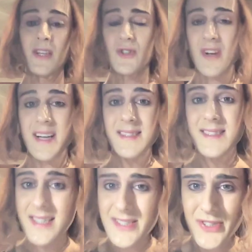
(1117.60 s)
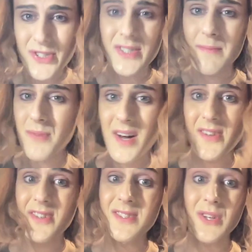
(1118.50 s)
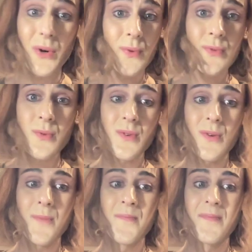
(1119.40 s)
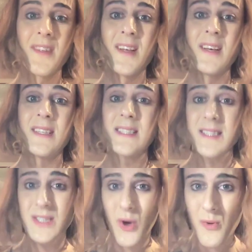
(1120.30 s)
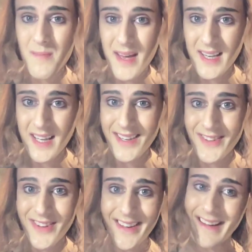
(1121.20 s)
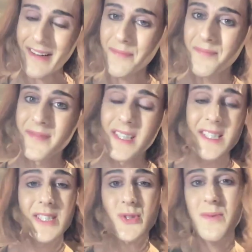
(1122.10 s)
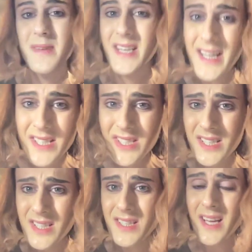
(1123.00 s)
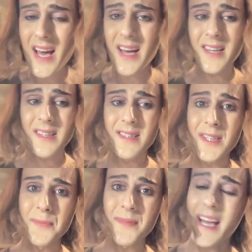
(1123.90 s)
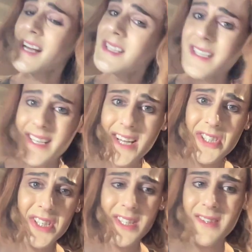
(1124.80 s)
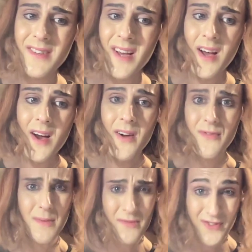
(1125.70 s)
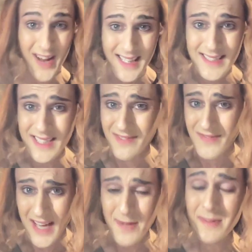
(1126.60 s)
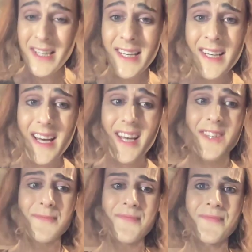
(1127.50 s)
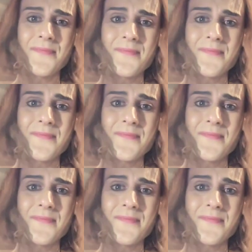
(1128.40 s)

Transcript: trans sisters and brothers go through so many like discrimination and alienation from friends and family, and